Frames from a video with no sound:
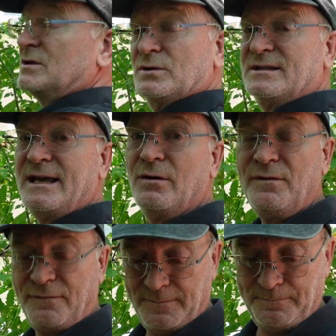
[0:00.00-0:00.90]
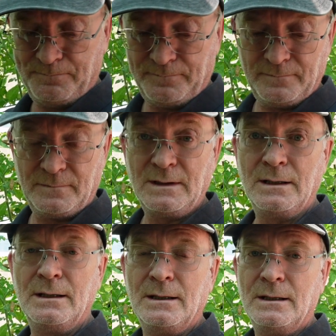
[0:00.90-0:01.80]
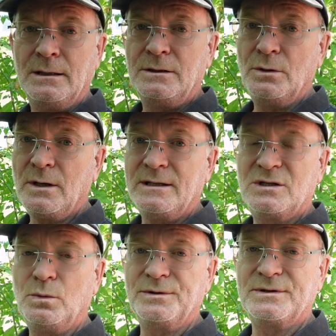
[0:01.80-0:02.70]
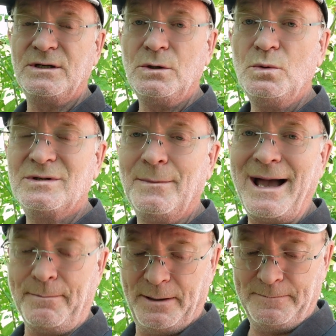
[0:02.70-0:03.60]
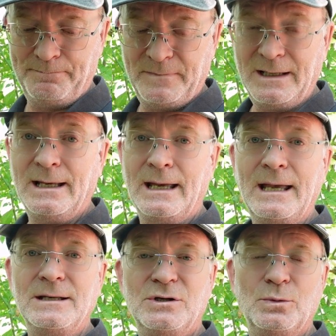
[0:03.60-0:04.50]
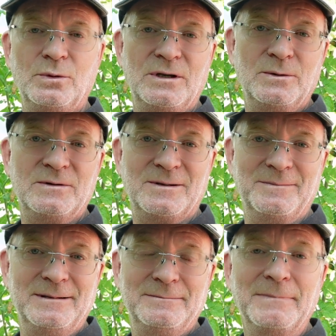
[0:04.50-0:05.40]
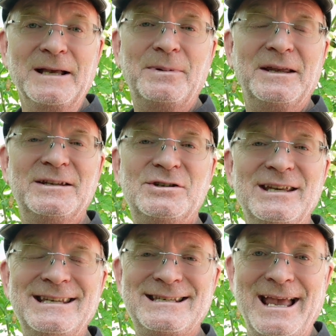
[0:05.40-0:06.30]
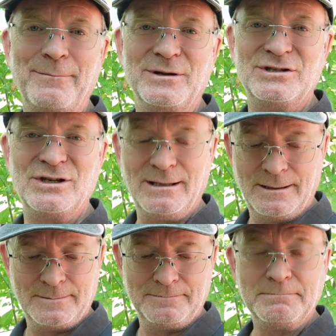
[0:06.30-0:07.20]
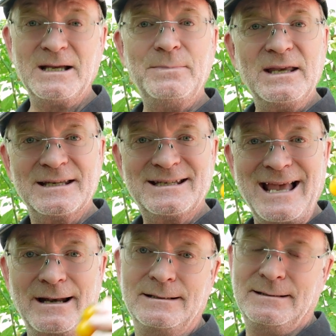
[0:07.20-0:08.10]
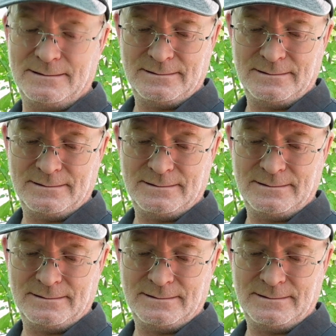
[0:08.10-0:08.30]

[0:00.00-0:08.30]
yourself, you're going to want to use them up, and you will use them maybe in a cheese sandwich, maybe in a salad,